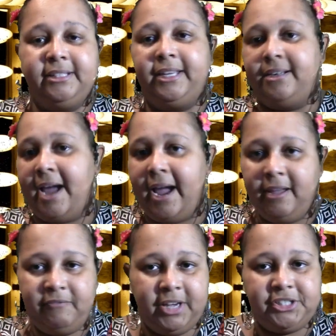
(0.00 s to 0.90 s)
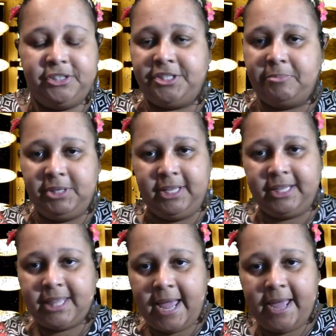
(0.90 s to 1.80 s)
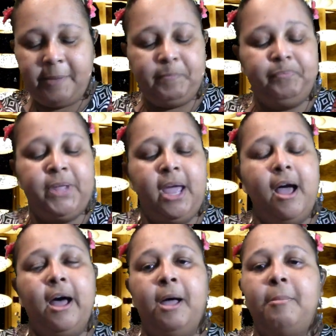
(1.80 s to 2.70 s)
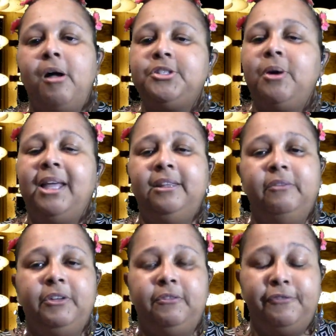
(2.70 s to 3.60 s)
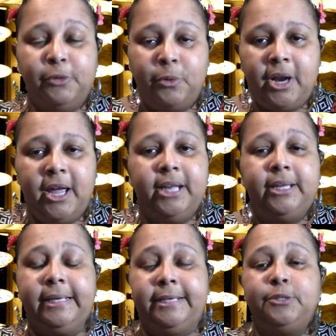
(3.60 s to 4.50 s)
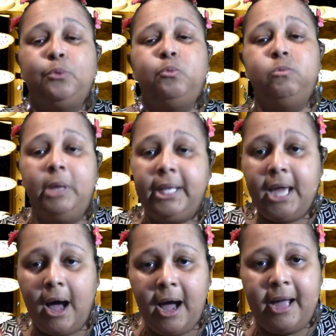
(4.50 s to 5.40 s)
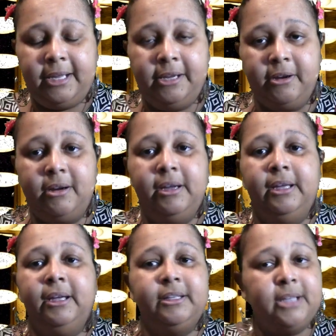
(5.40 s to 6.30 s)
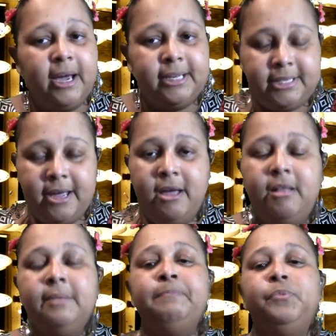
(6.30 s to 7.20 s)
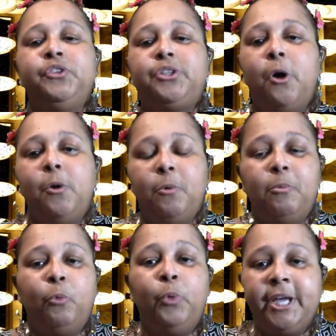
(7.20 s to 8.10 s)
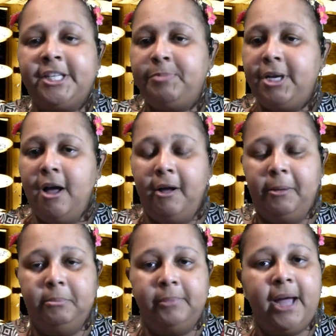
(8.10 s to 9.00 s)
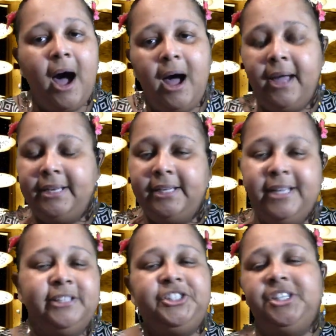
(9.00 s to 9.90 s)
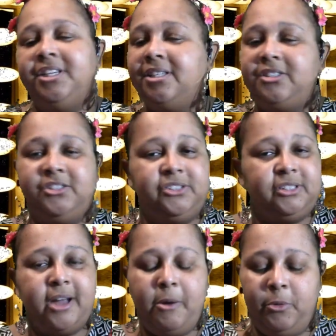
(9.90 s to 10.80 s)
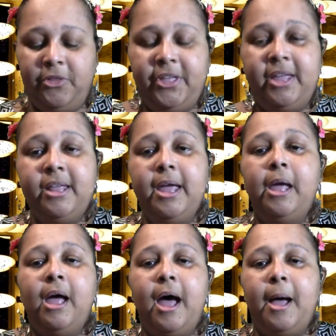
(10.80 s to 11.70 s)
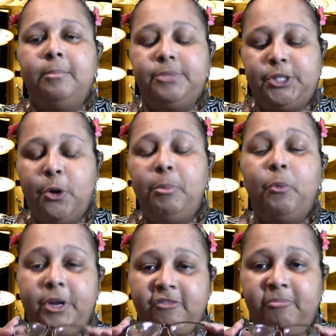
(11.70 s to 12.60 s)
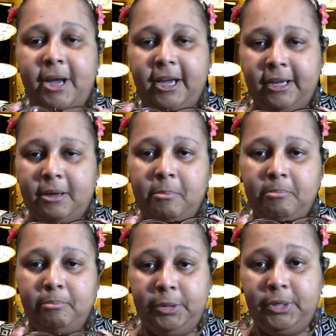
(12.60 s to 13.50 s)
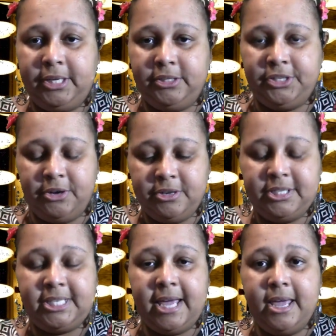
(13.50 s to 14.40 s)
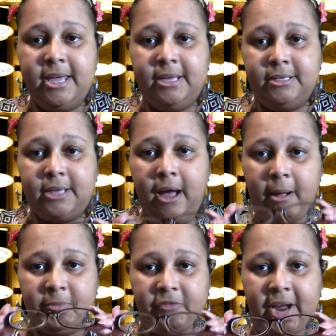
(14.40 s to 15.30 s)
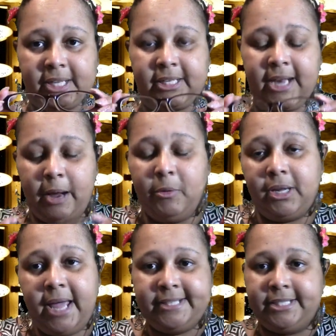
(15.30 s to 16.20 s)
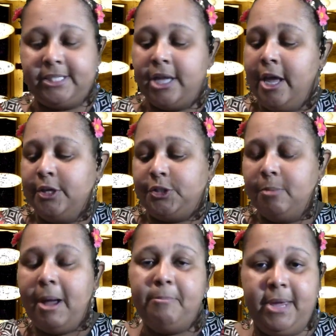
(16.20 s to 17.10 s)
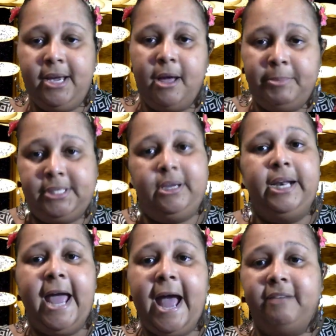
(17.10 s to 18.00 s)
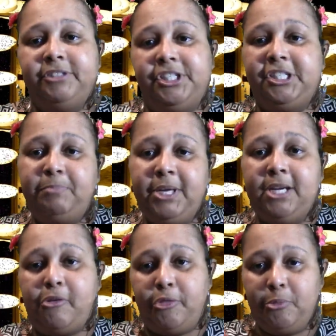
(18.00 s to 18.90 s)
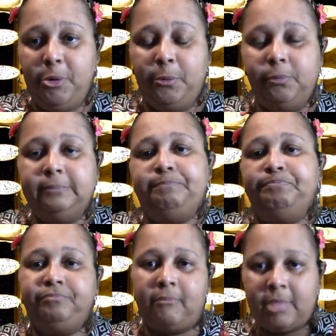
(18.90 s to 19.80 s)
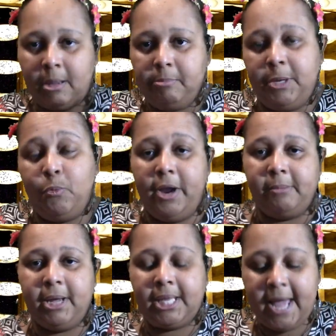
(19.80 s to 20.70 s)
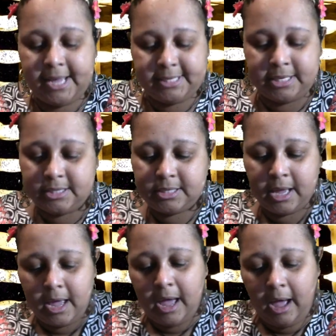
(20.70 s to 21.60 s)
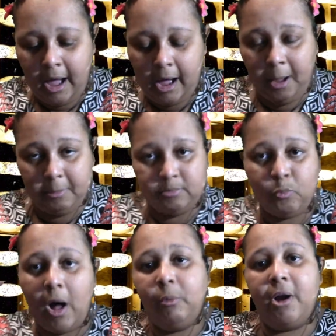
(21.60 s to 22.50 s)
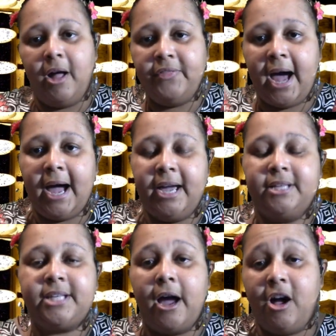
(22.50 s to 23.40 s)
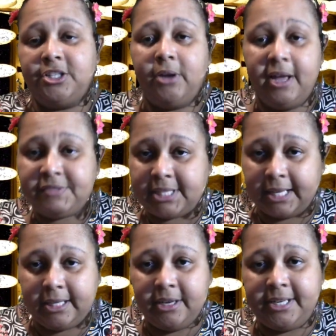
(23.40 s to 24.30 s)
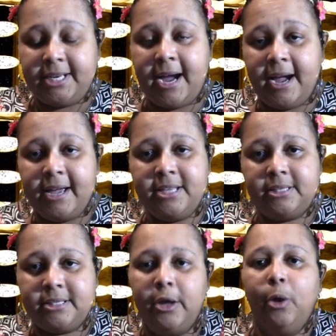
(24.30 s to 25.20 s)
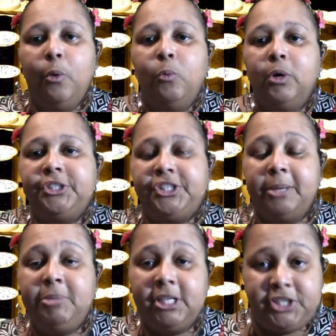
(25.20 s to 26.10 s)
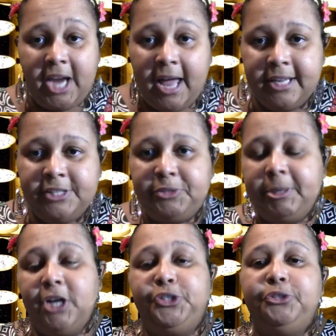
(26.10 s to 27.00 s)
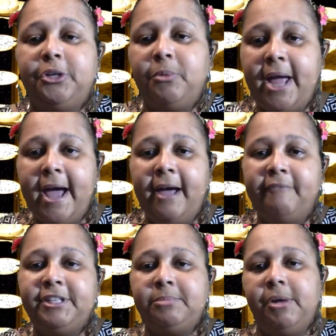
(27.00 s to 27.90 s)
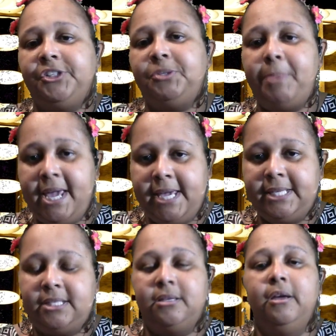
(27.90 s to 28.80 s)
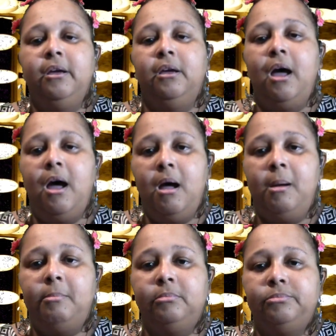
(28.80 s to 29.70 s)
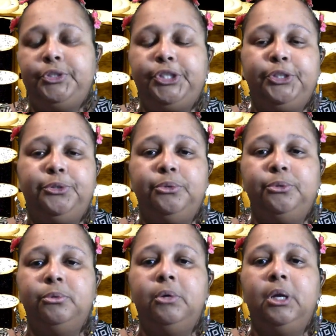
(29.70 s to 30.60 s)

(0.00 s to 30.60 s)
get an eye infection or something like that. Also, I live in Florida and it is really hot here. It's hot as hell. So wigs become hot and itchy. It's just not worth it. But one of my beauty concerns is the fact that I wear glasses. So my makeup is going to have to speak through me wearing my glasses. While we're on the eyes, I also have slightly hooded eyes, which can be a challenge because you don't have as much space to